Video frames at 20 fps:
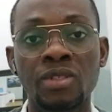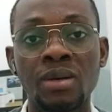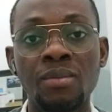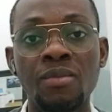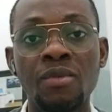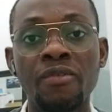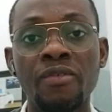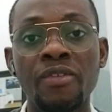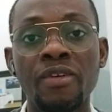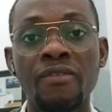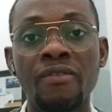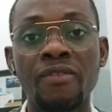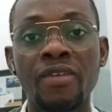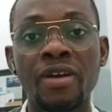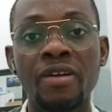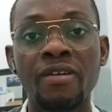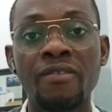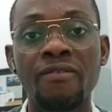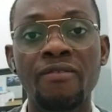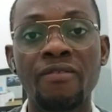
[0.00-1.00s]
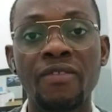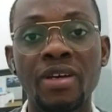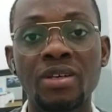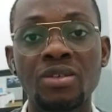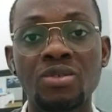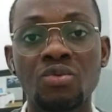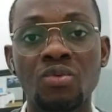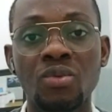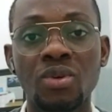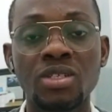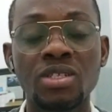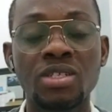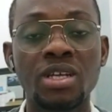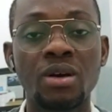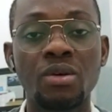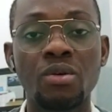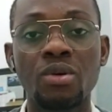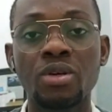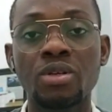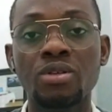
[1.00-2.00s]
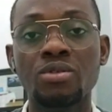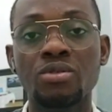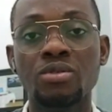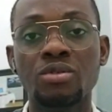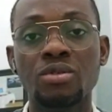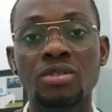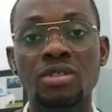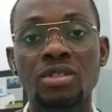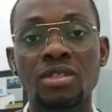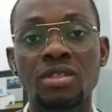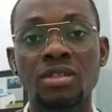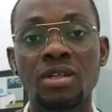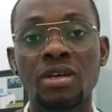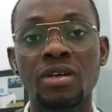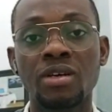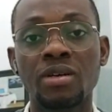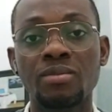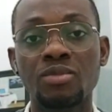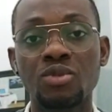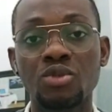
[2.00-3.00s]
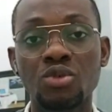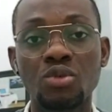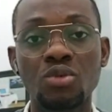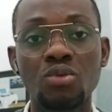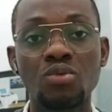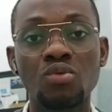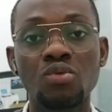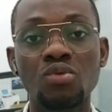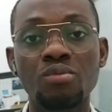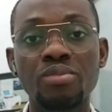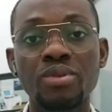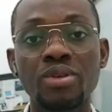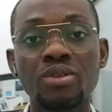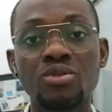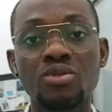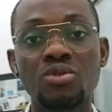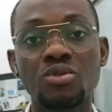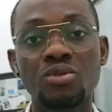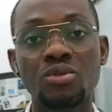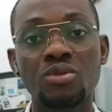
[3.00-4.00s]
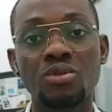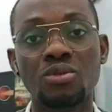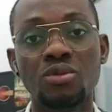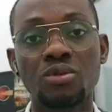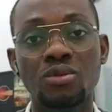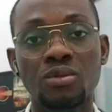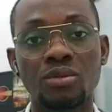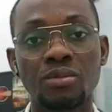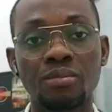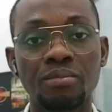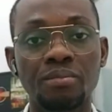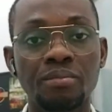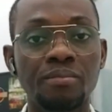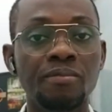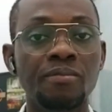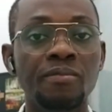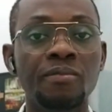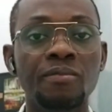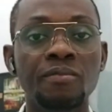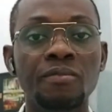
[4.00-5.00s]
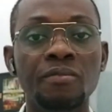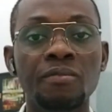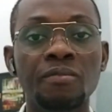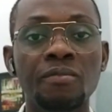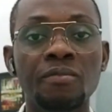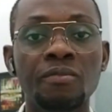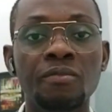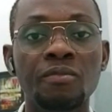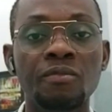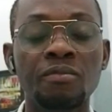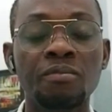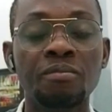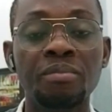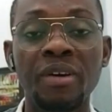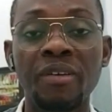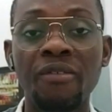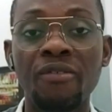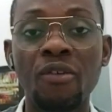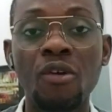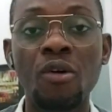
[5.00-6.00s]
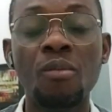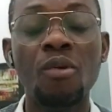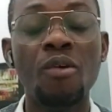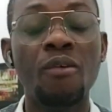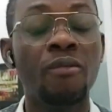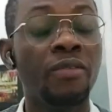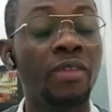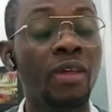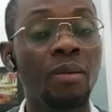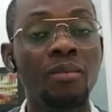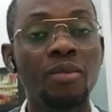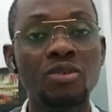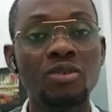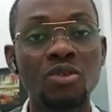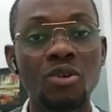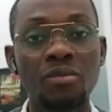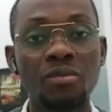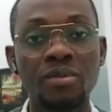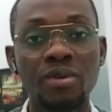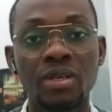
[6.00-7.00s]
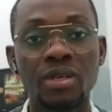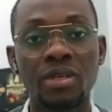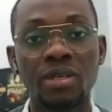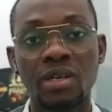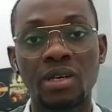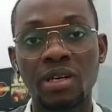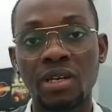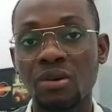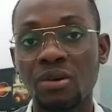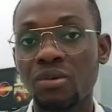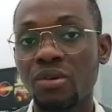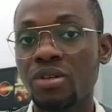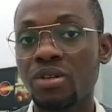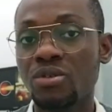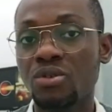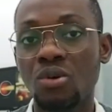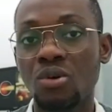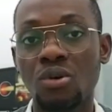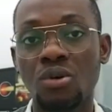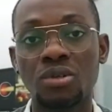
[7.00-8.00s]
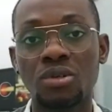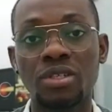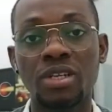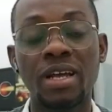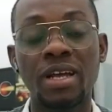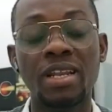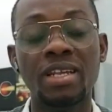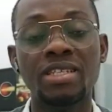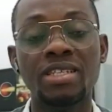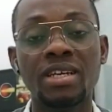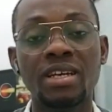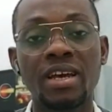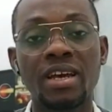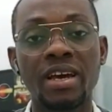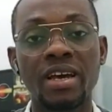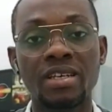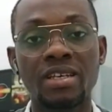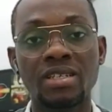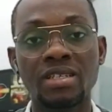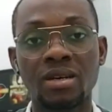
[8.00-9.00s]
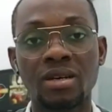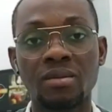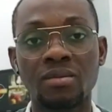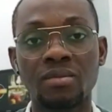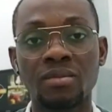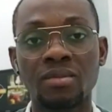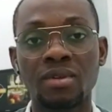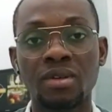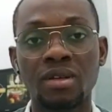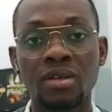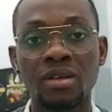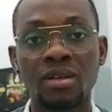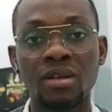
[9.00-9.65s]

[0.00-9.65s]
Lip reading: some of the very first ones they are going to do will be to perform ophthalmoscopy, otherwise called dilated eye exam,